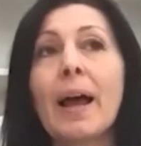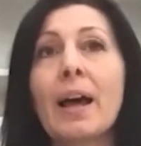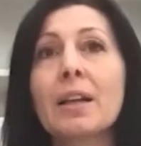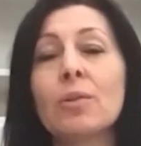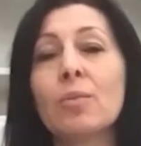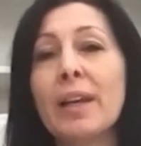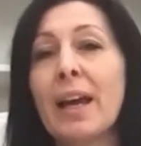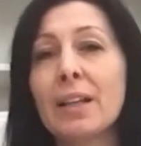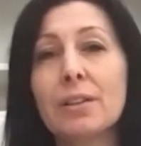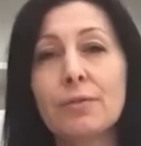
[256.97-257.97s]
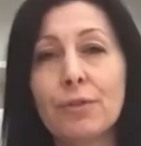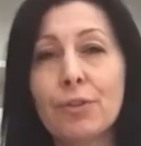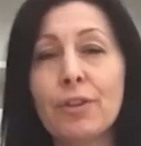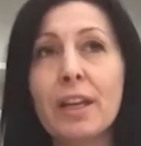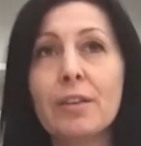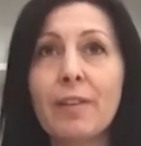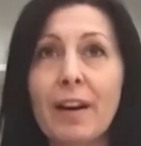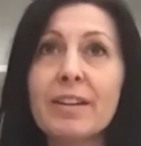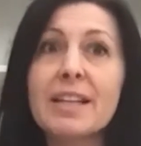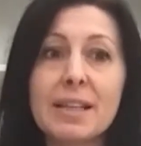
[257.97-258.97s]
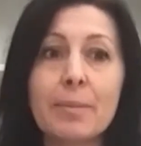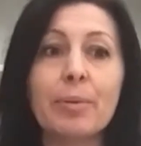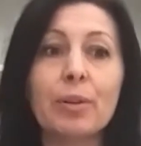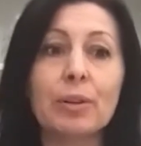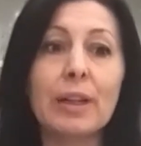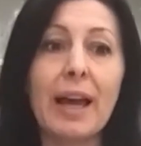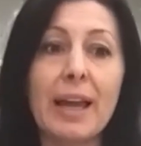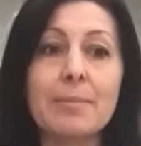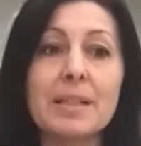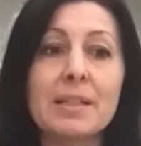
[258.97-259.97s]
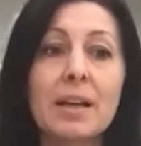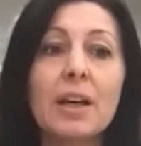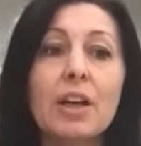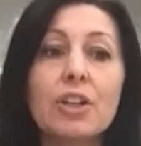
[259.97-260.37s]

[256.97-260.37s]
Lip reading: And we had three very simple aims: